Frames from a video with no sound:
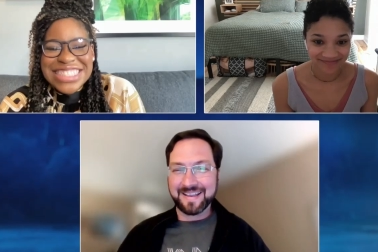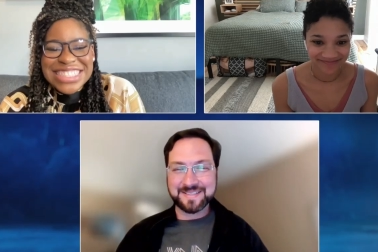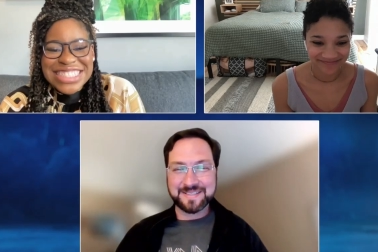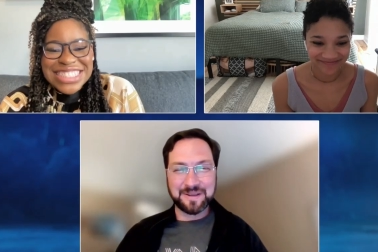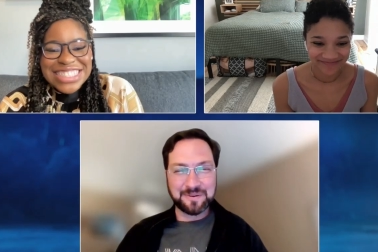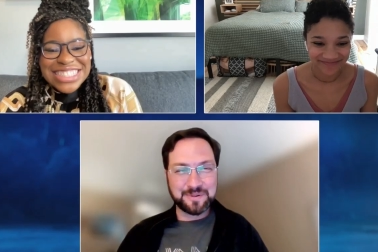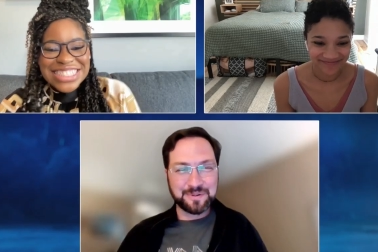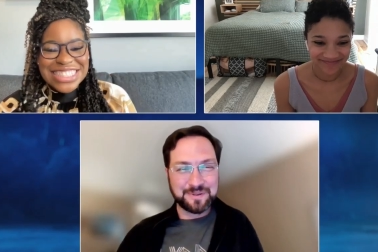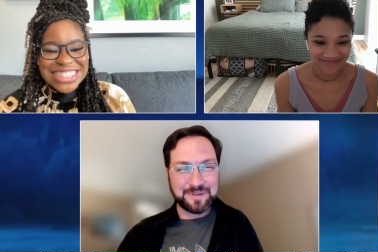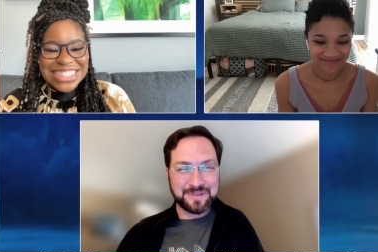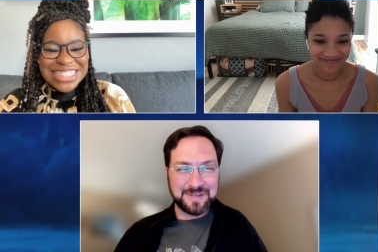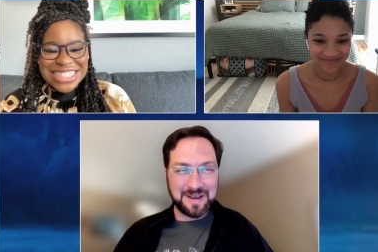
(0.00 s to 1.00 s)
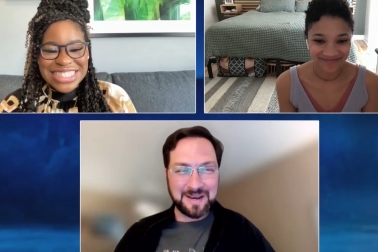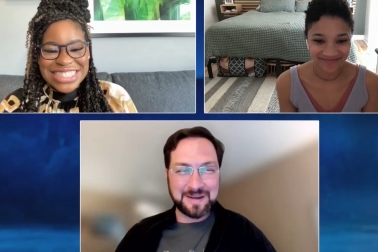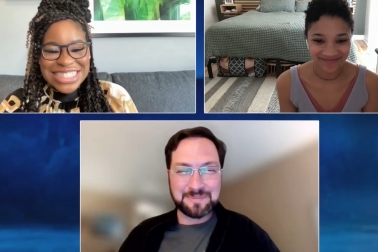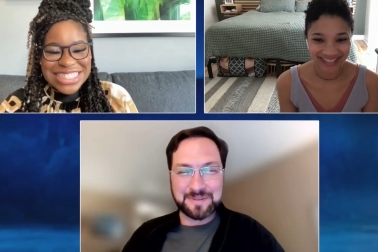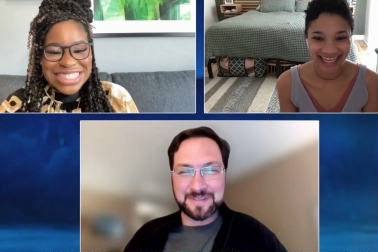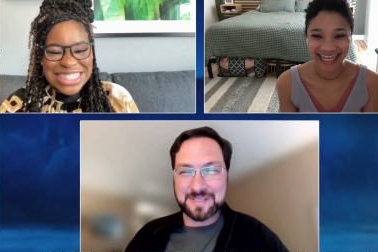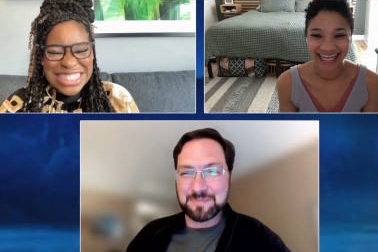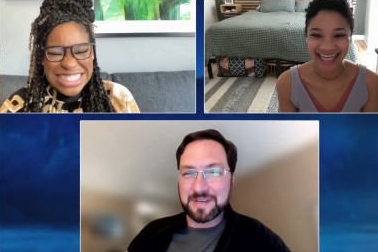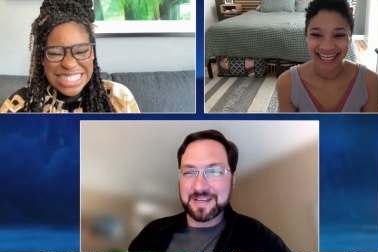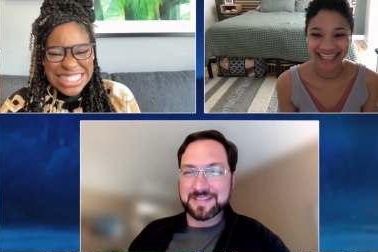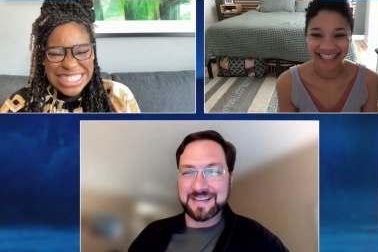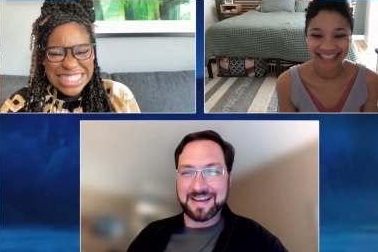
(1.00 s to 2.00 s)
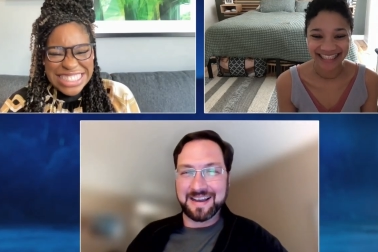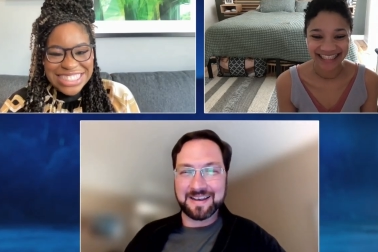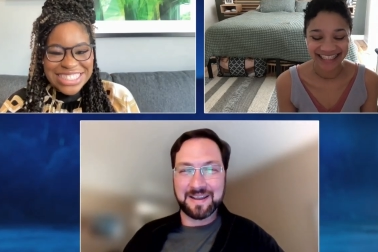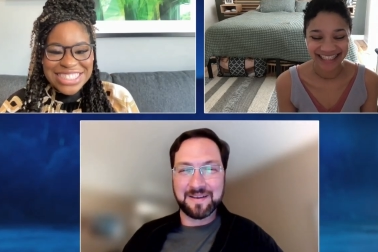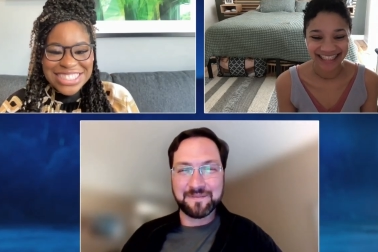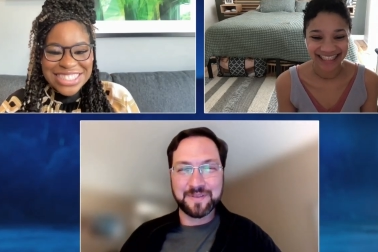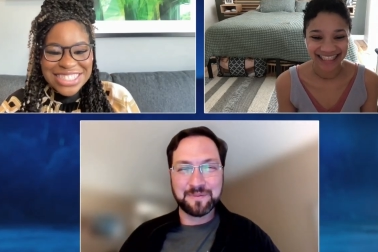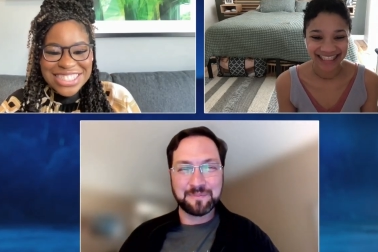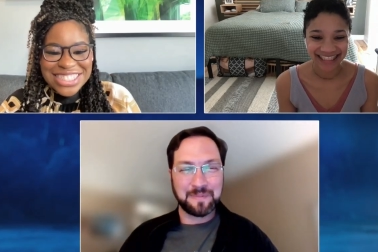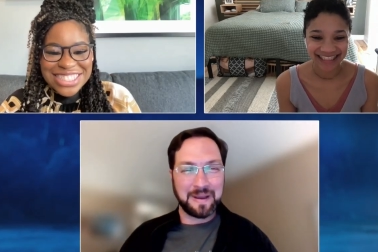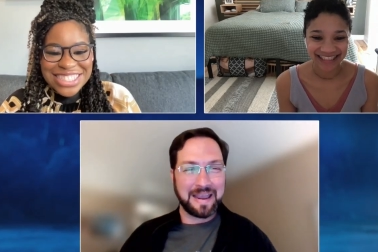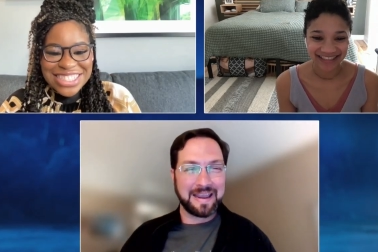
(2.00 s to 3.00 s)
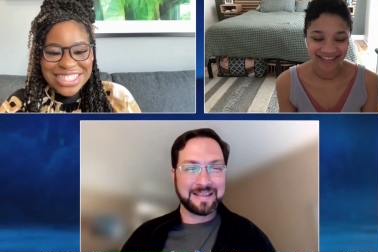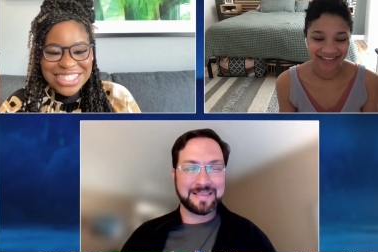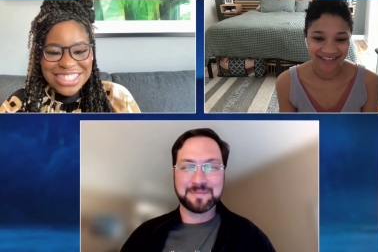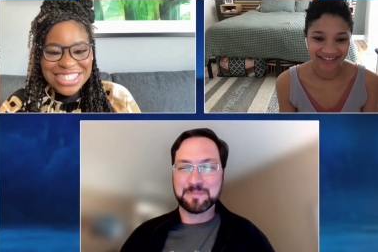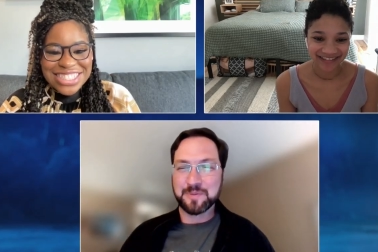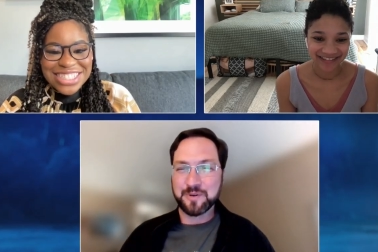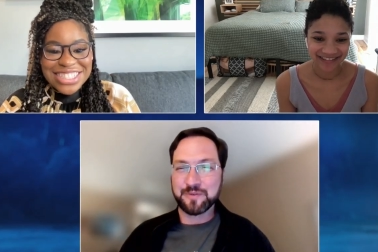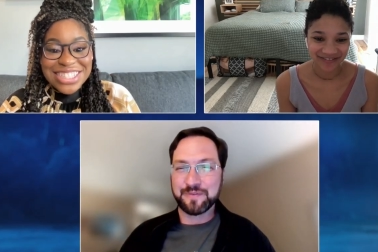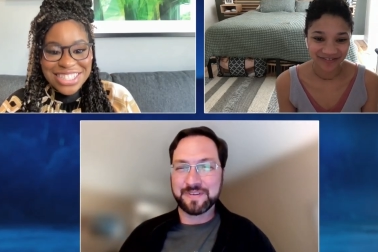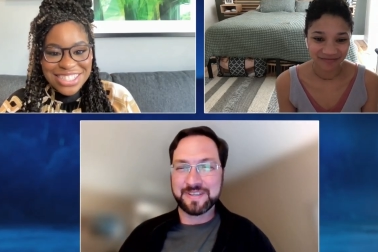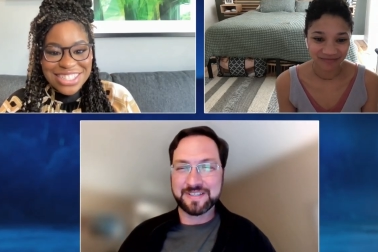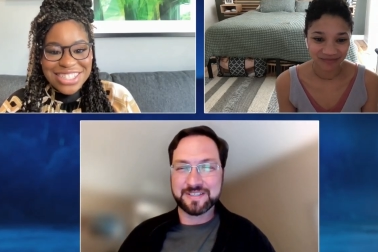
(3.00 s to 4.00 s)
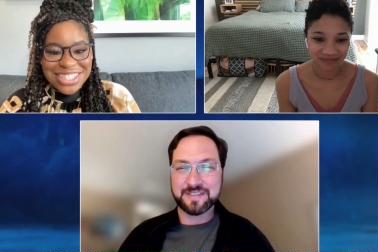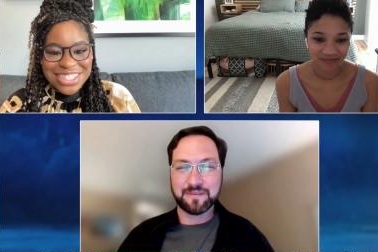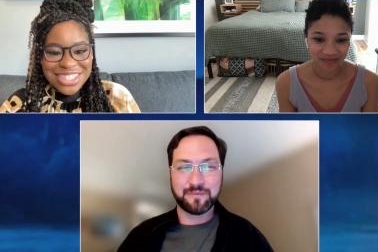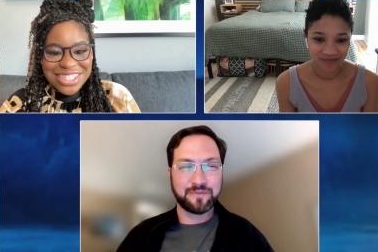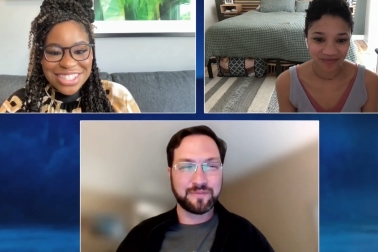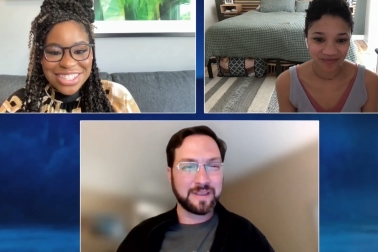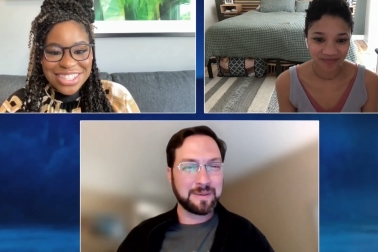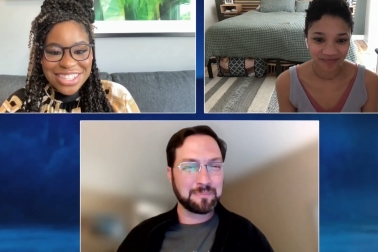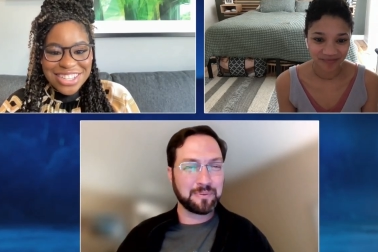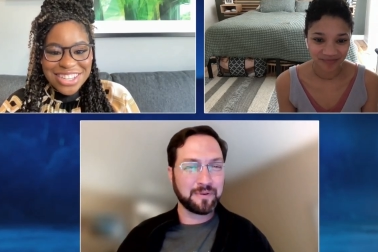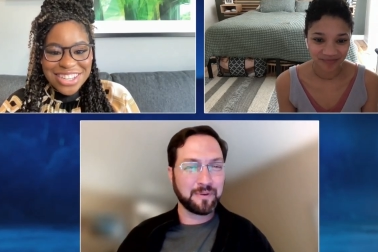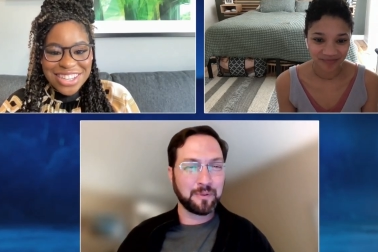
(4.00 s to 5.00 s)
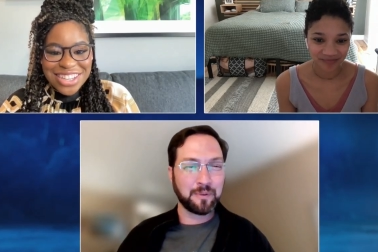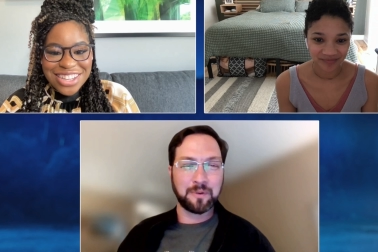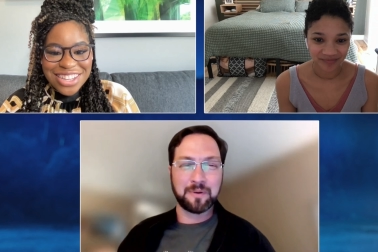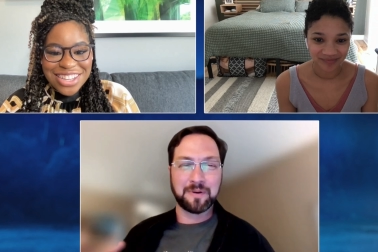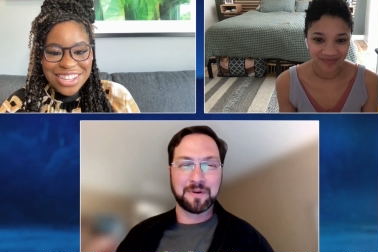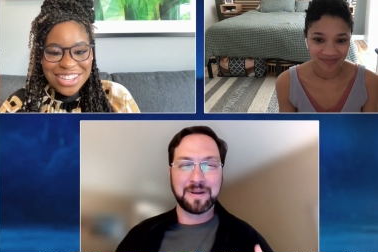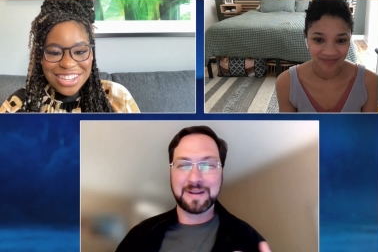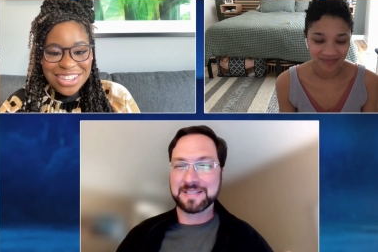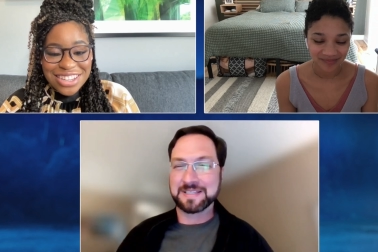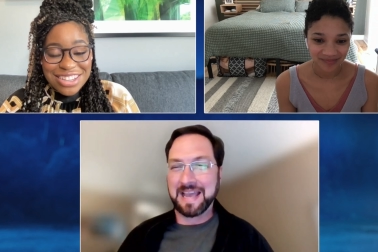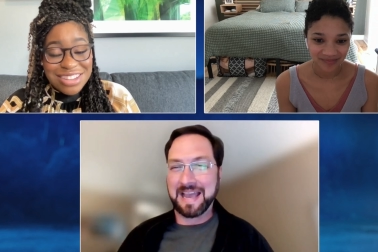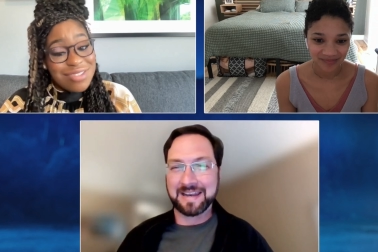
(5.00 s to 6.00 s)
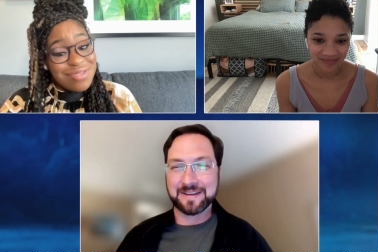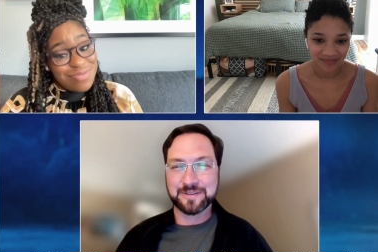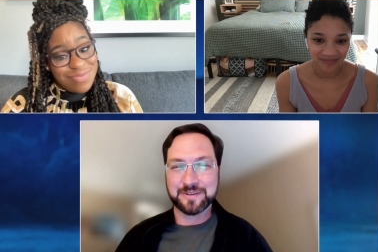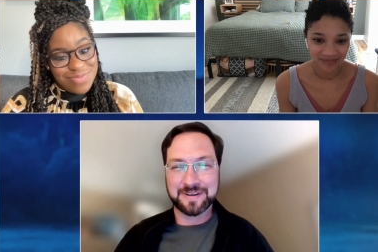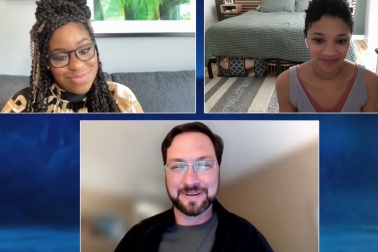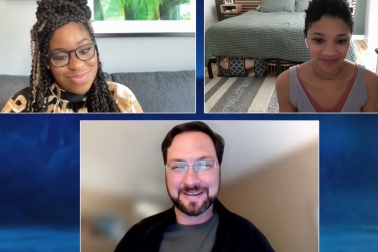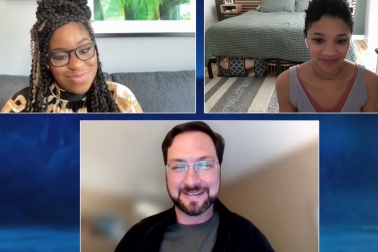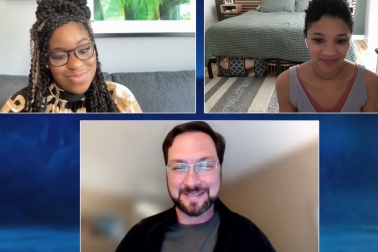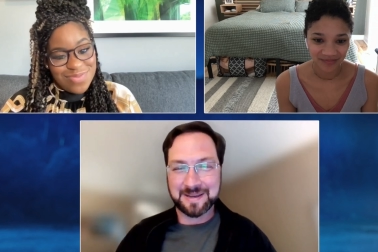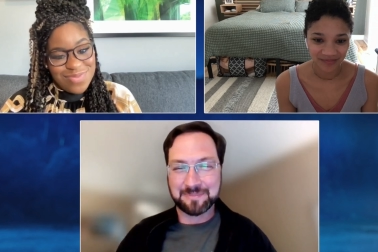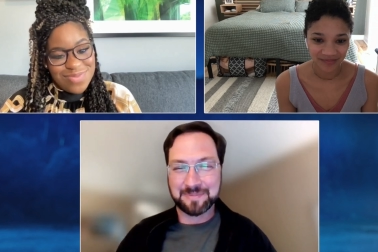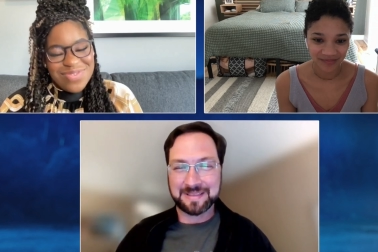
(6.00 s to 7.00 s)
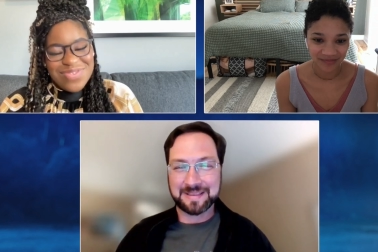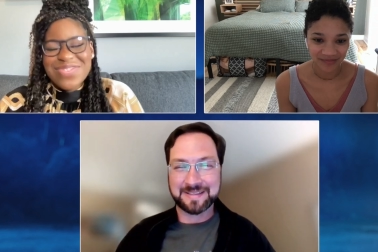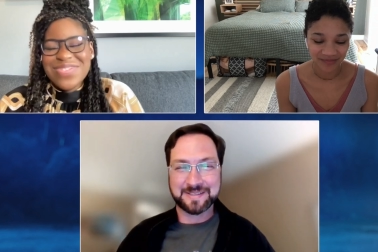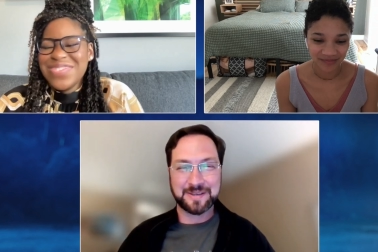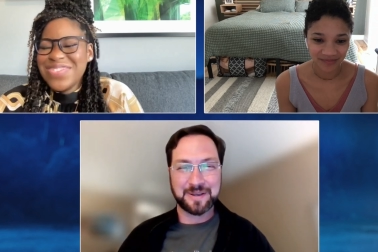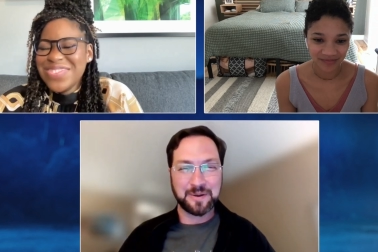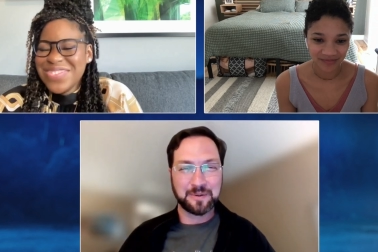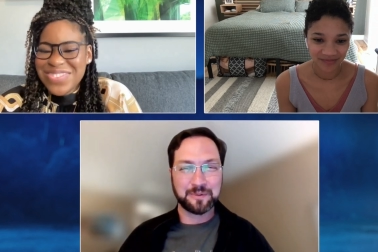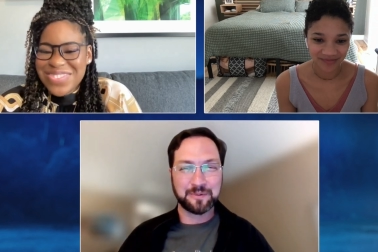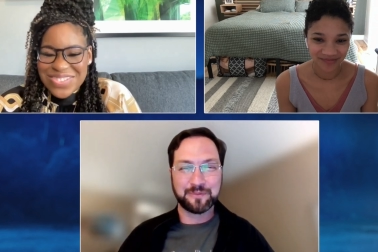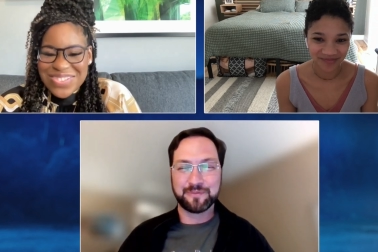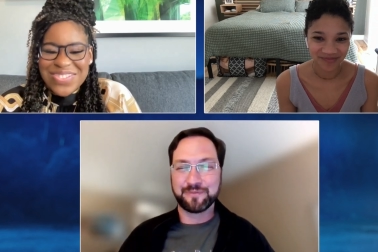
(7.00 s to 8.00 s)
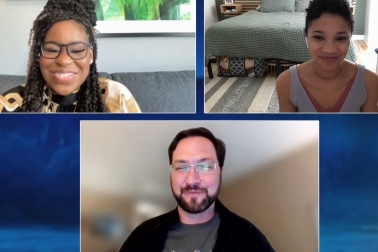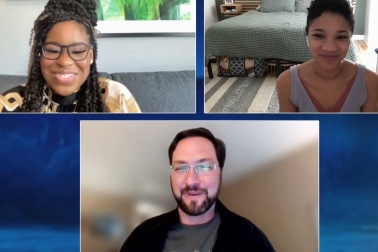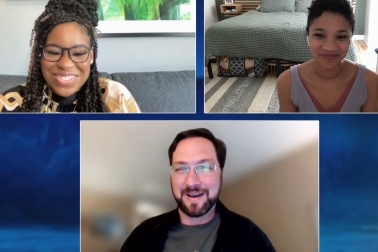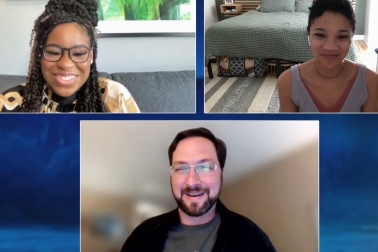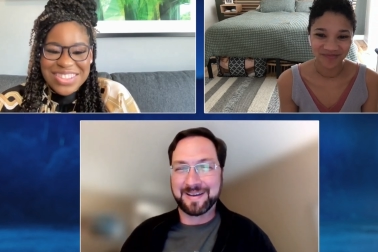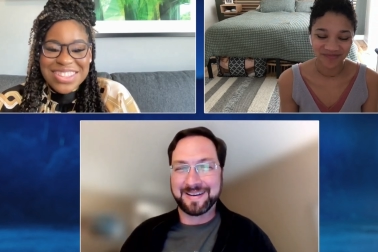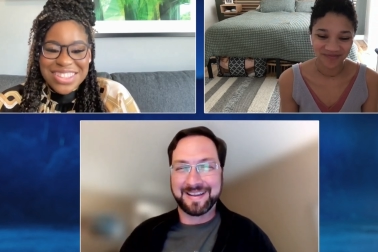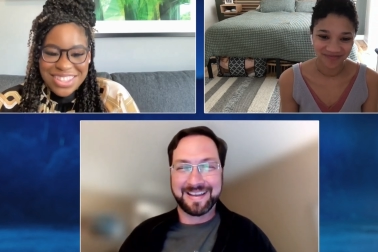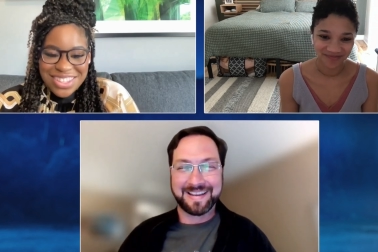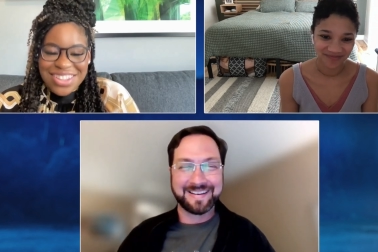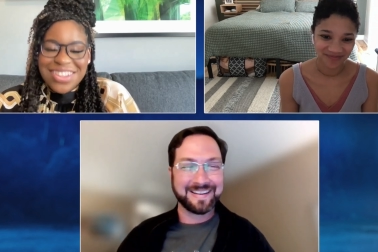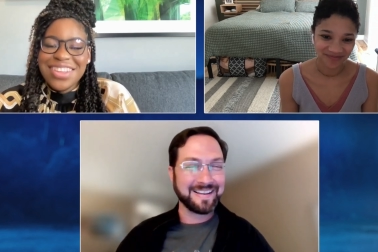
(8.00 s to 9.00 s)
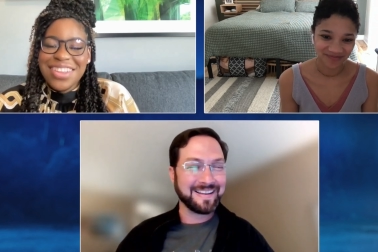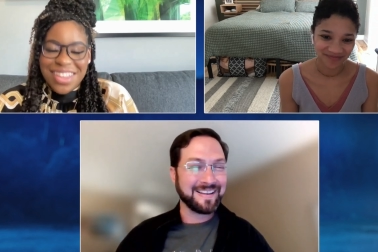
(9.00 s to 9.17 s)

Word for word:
Speaker 1: it's so cool to talk about this because I love the way the movies flip horror on its head and turn it into something that's so fun and